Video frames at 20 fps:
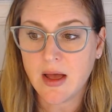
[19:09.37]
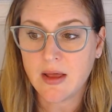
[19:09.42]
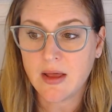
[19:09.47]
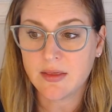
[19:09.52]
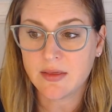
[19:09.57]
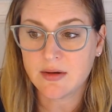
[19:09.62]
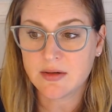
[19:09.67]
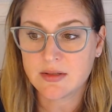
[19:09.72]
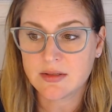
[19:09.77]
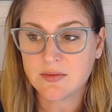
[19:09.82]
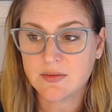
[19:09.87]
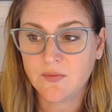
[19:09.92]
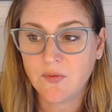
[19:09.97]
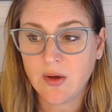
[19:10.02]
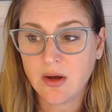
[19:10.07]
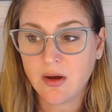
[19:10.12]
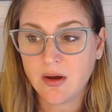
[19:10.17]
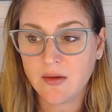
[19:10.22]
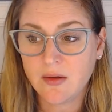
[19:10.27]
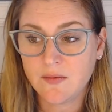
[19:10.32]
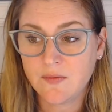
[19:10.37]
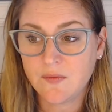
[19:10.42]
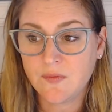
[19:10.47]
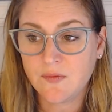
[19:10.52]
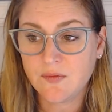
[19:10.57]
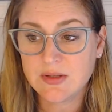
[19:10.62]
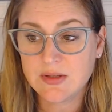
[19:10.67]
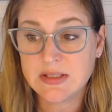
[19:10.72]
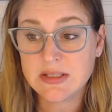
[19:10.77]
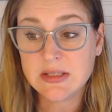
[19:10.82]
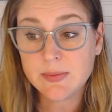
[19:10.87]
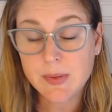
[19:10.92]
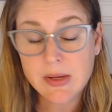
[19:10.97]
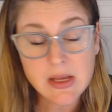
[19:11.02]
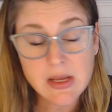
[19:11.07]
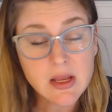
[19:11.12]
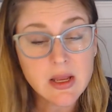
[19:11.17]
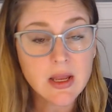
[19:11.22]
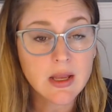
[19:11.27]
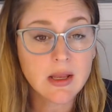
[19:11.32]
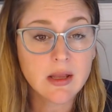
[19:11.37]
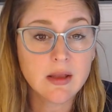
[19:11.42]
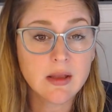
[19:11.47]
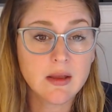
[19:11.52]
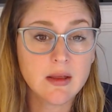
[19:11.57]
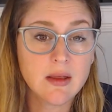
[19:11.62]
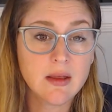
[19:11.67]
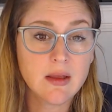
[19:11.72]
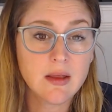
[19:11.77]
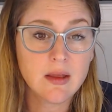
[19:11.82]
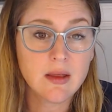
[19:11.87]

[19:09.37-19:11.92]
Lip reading: There's fear of speaking